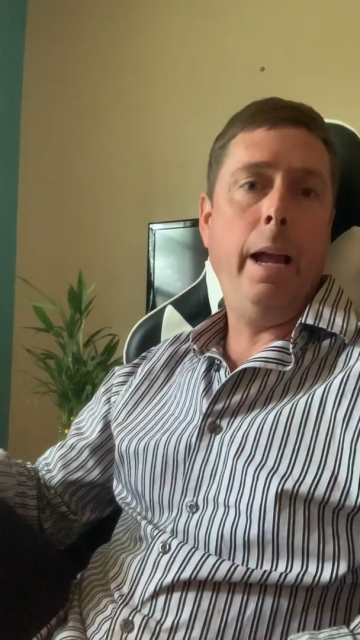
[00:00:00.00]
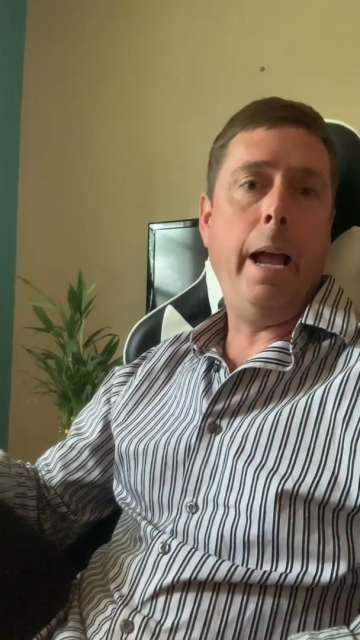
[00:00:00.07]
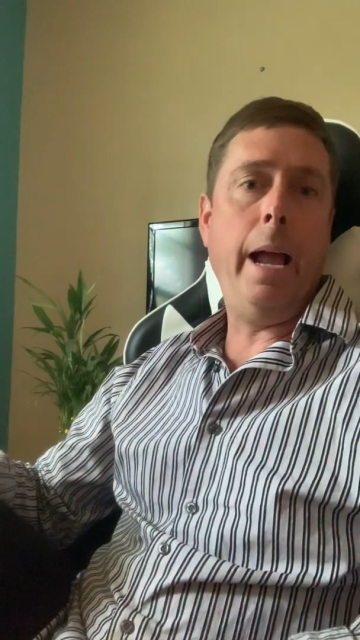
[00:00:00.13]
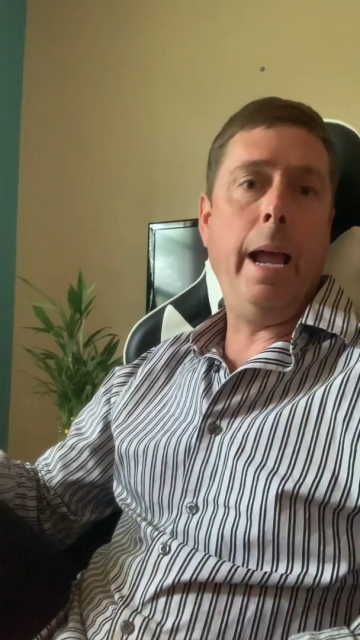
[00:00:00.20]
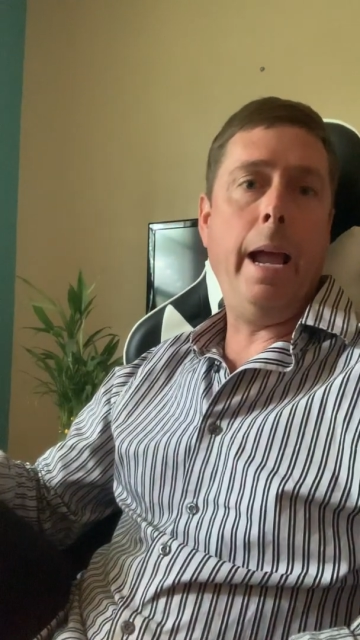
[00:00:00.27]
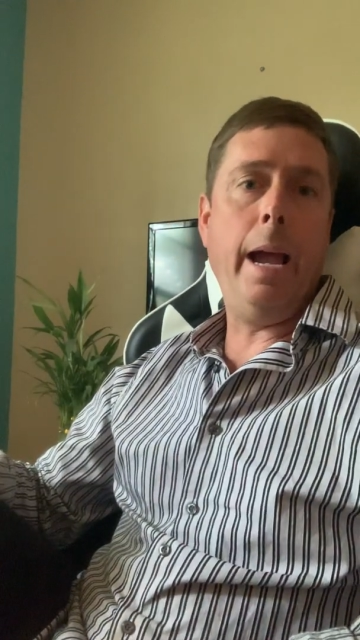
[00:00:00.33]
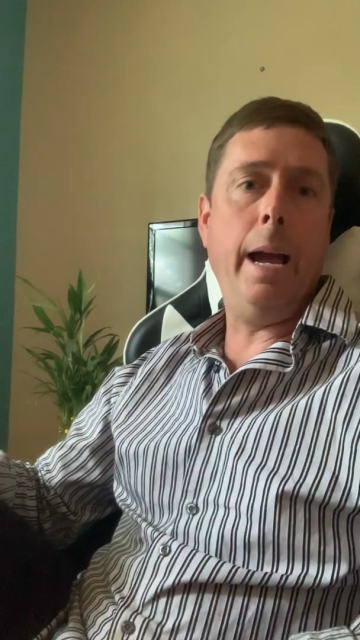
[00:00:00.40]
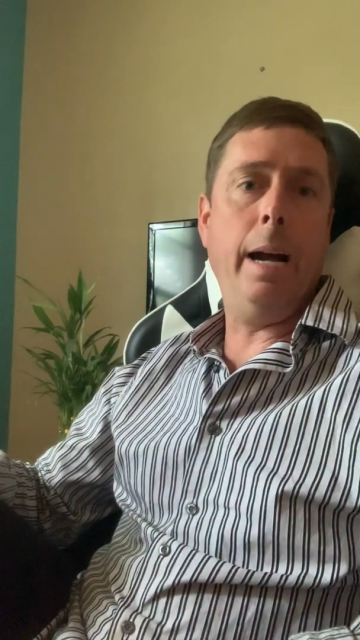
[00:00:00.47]

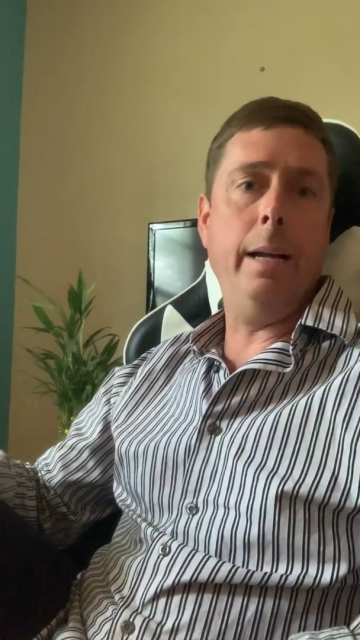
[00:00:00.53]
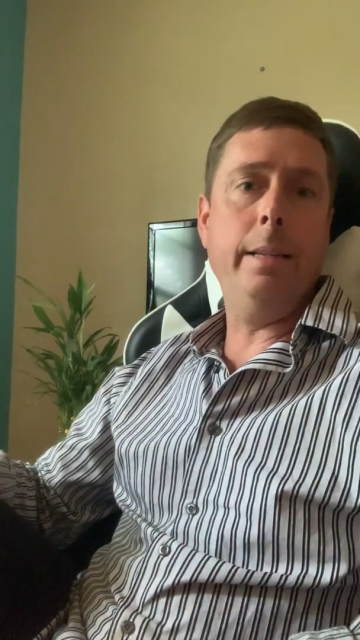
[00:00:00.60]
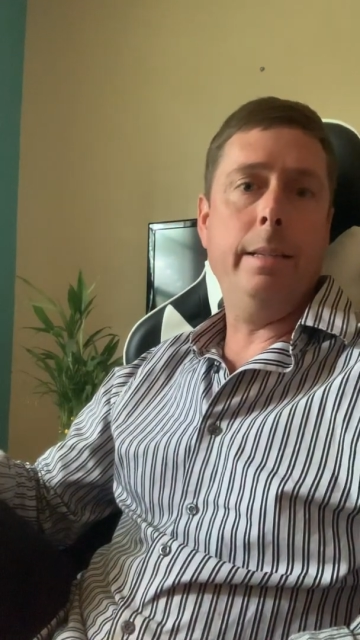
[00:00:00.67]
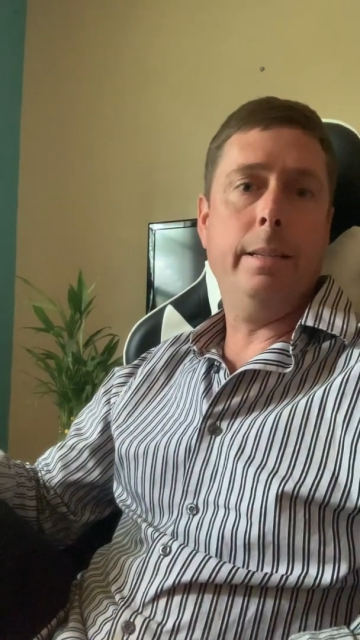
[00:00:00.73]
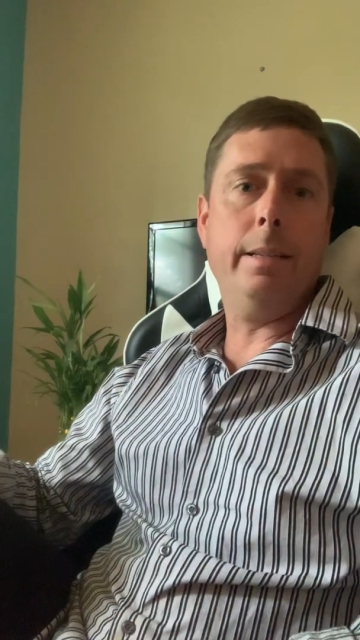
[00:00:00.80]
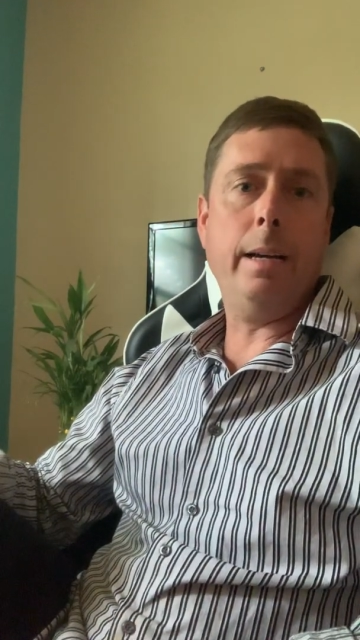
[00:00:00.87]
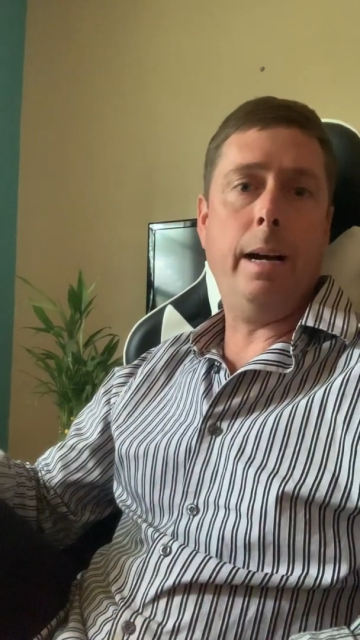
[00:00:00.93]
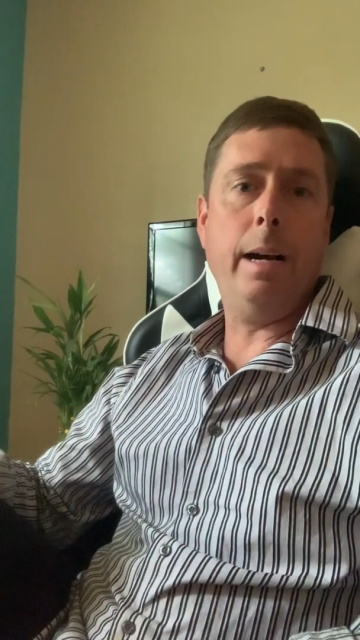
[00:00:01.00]

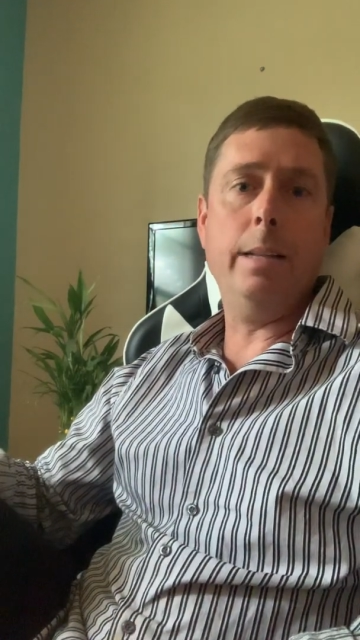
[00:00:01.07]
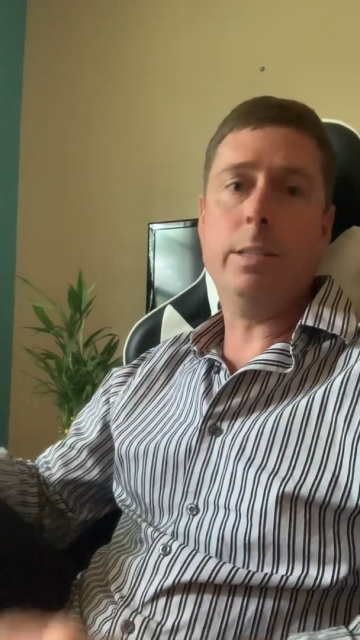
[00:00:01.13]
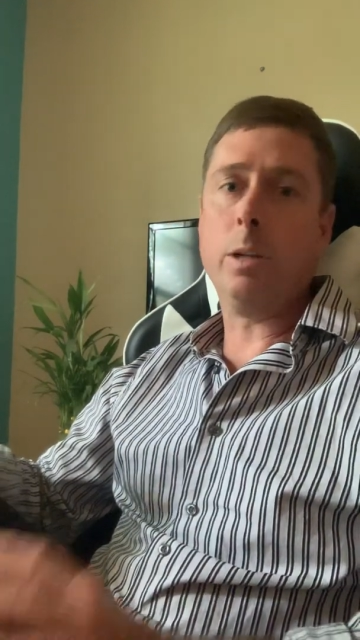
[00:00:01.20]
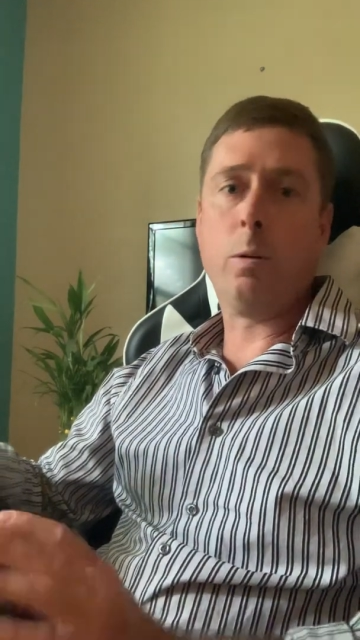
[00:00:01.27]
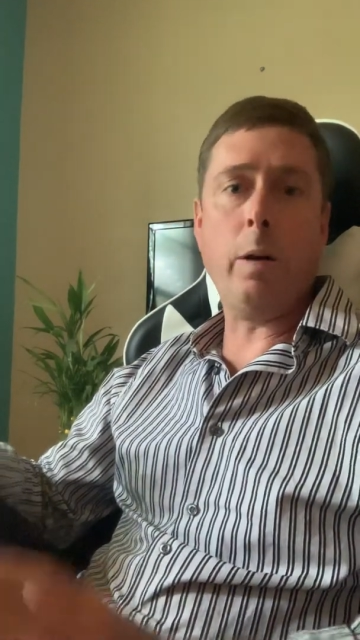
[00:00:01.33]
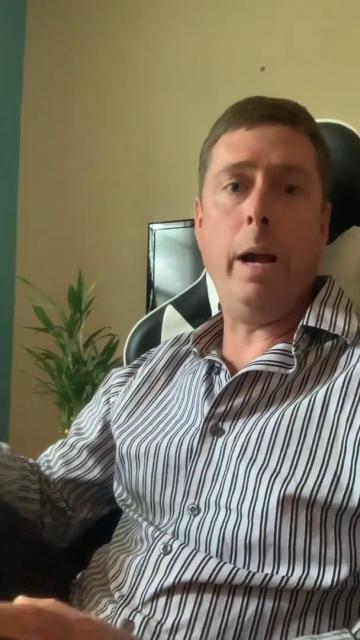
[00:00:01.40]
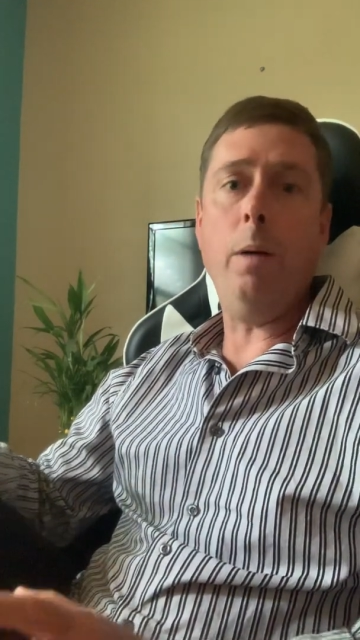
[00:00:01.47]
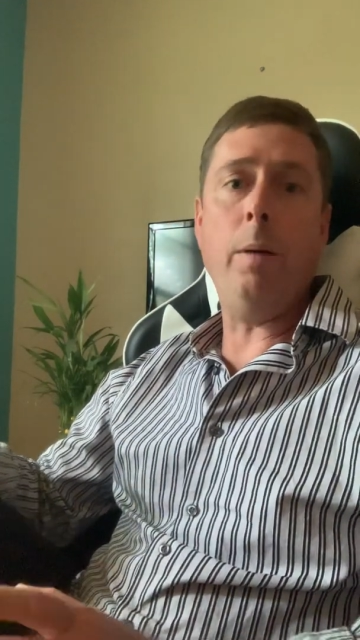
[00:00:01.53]
And it's a
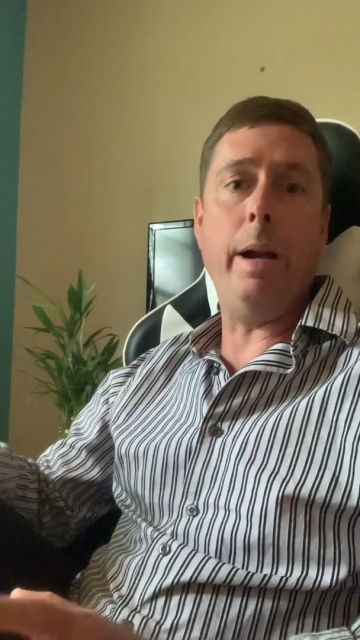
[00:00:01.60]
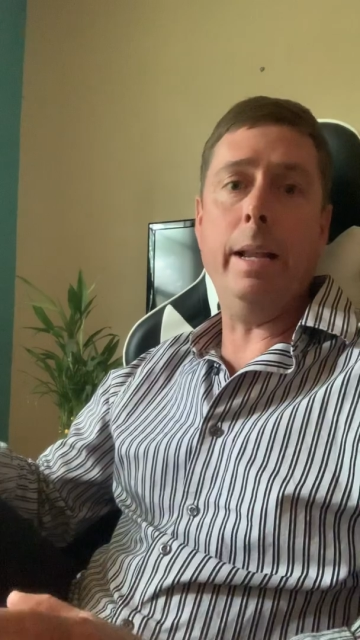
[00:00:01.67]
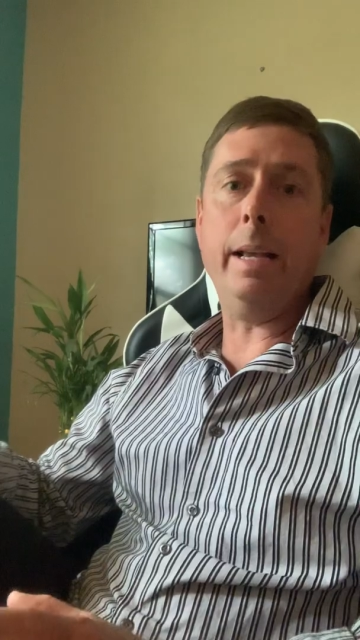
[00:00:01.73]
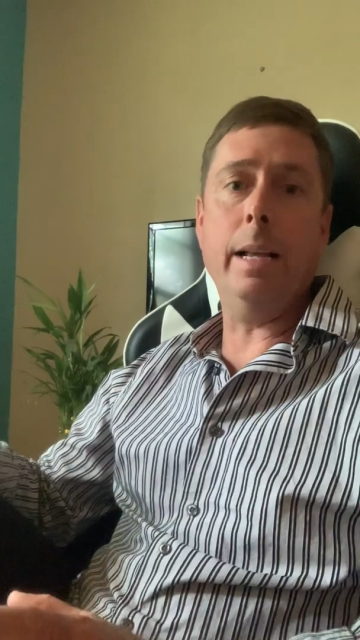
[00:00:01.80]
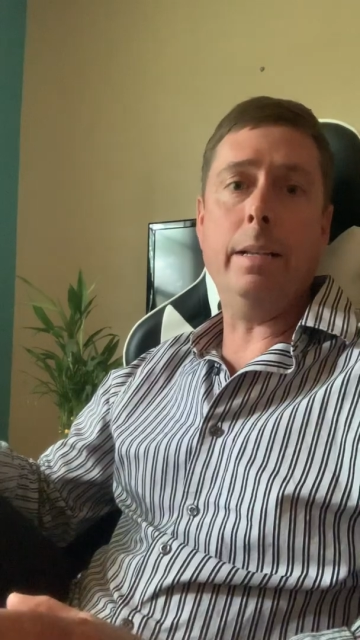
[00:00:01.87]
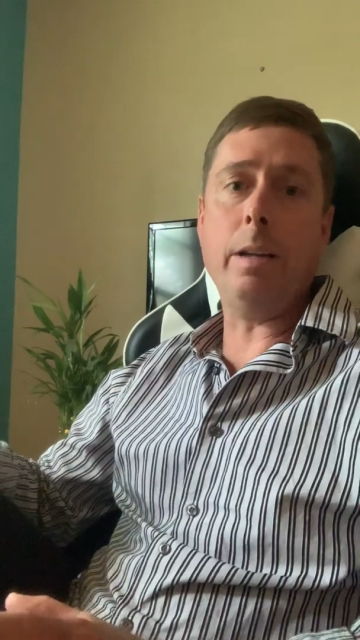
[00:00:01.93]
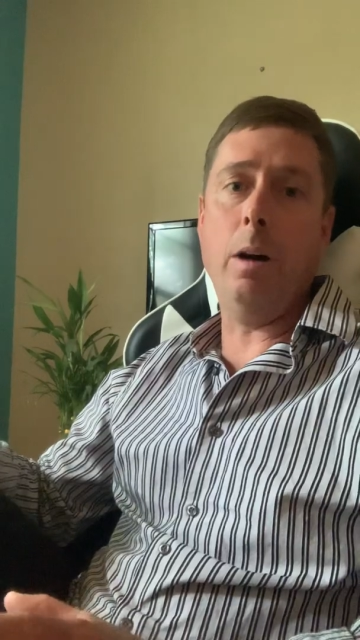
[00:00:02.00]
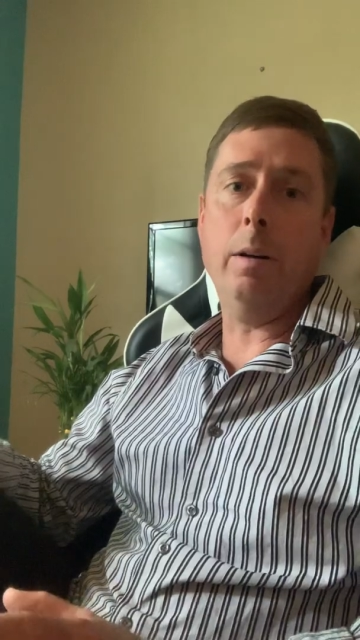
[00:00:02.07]
great way to
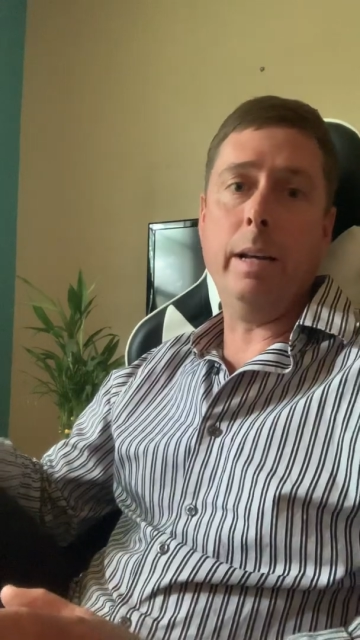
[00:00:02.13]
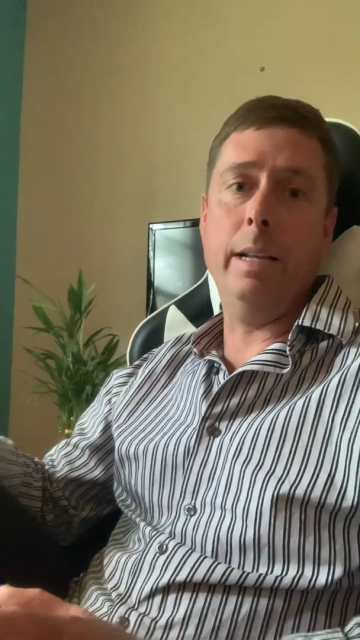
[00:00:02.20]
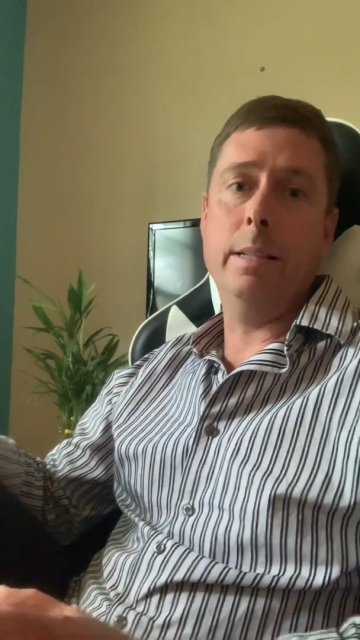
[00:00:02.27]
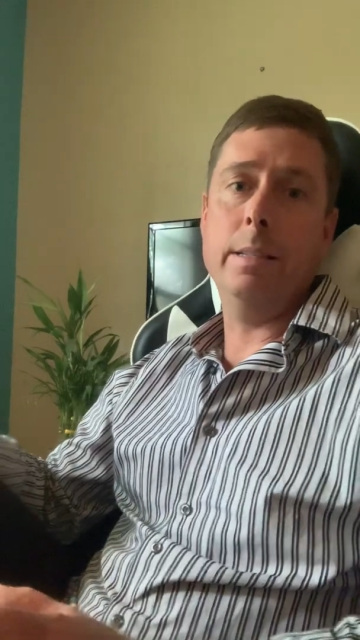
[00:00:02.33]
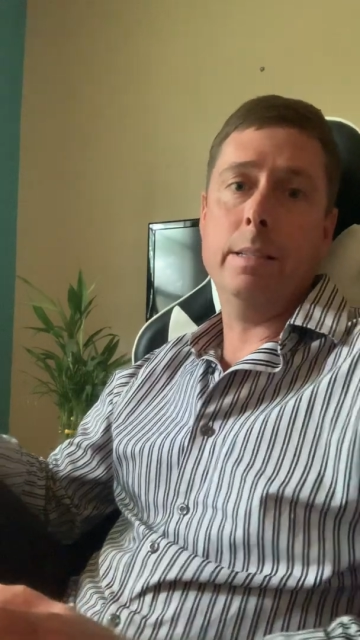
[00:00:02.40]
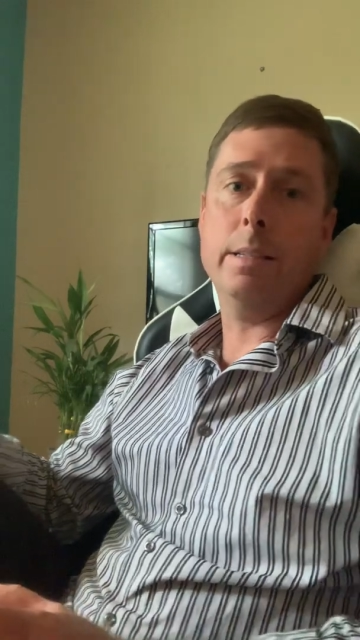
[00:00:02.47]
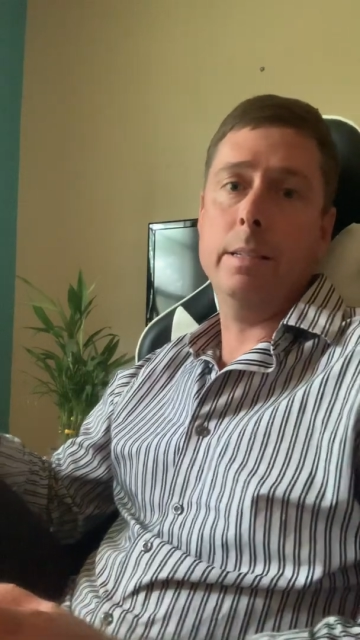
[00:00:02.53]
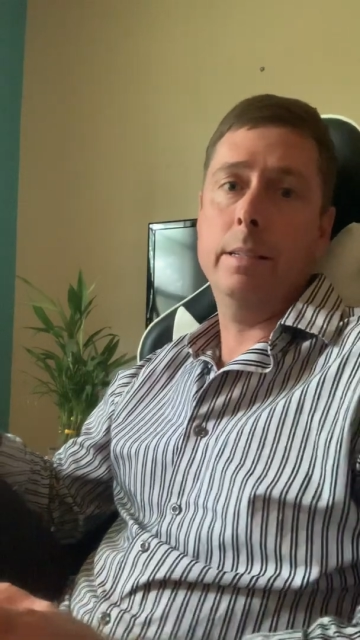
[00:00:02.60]
get
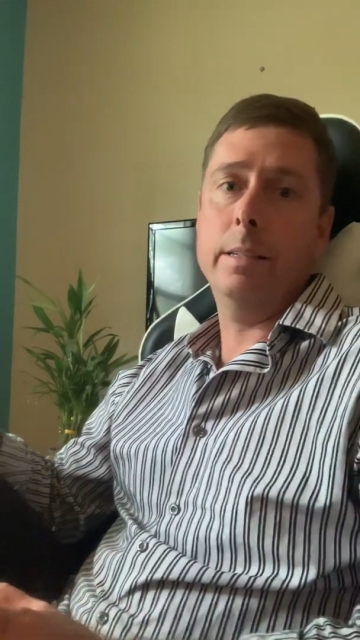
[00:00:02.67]
tokens.